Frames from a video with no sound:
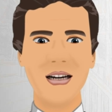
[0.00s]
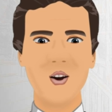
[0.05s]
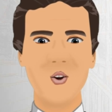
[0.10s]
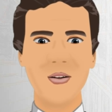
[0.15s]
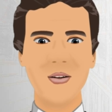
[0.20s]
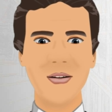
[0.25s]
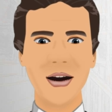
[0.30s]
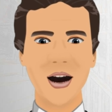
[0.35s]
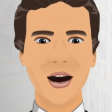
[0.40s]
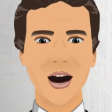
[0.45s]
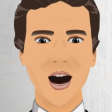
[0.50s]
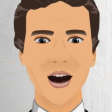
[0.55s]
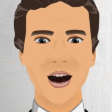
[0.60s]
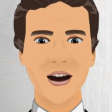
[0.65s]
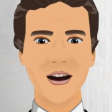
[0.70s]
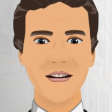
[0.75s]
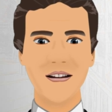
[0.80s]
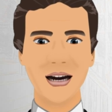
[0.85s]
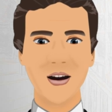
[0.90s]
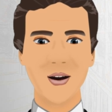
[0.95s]
60
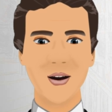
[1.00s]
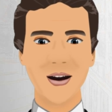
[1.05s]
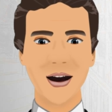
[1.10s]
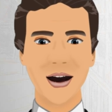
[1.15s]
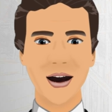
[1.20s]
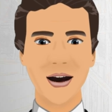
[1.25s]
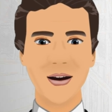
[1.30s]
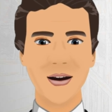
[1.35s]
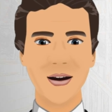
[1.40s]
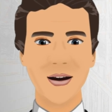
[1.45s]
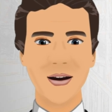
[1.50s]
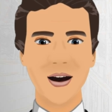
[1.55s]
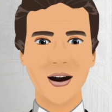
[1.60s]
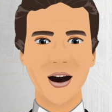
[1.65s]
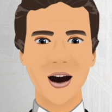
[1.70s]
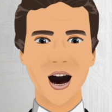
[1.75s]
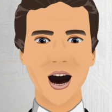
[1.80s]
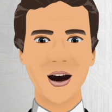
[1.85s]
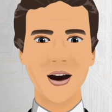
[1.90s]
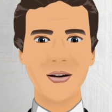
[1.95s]
miles from
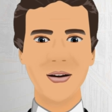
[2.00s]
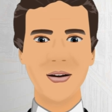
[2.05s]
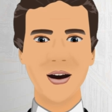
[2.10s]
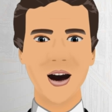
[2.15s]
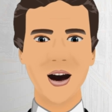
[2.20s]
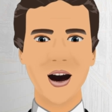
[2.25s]
Bangalore,